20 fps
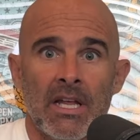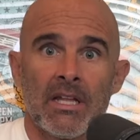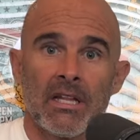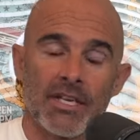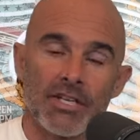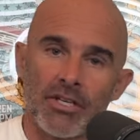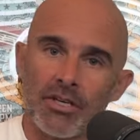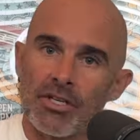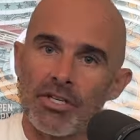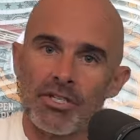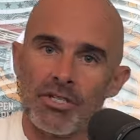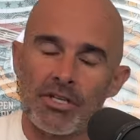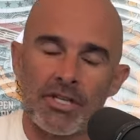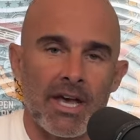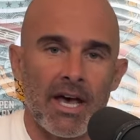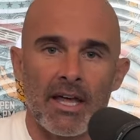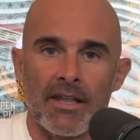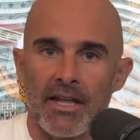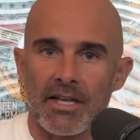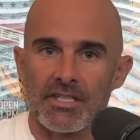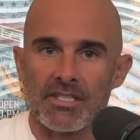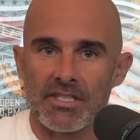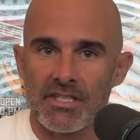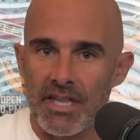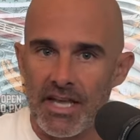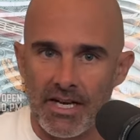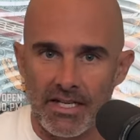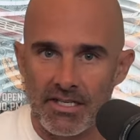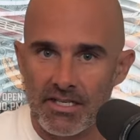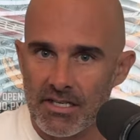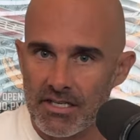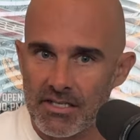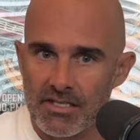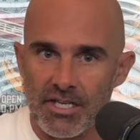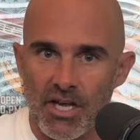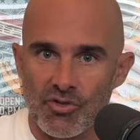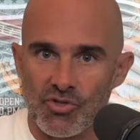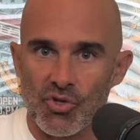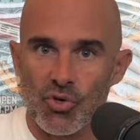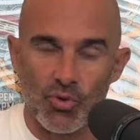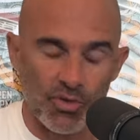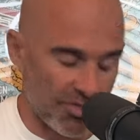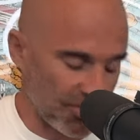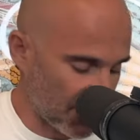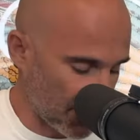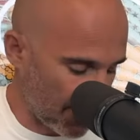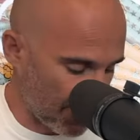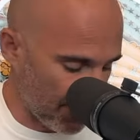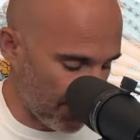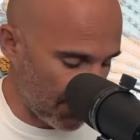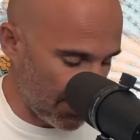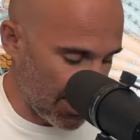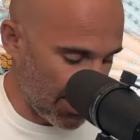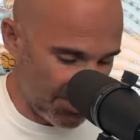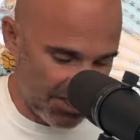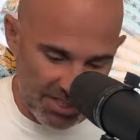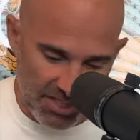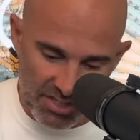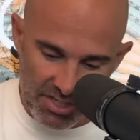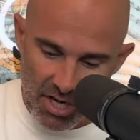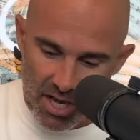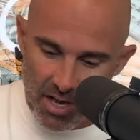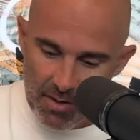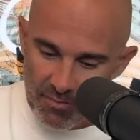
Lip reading: Like you can do that. That sounds cool in some cases,